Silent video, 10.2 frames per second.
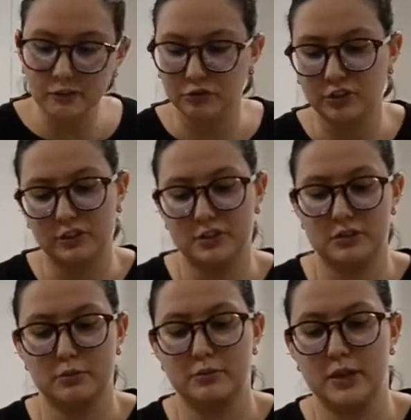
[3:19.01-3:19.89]
the fall
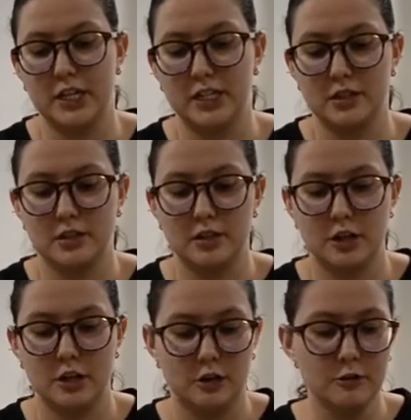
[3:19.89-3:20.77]
spices
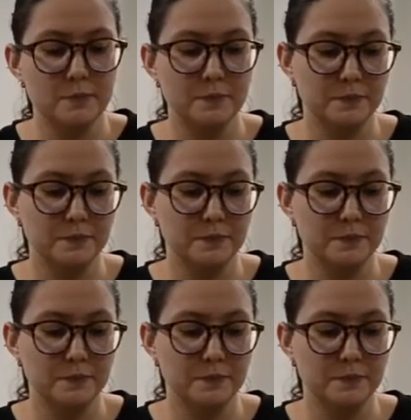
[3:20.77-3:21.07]
in here.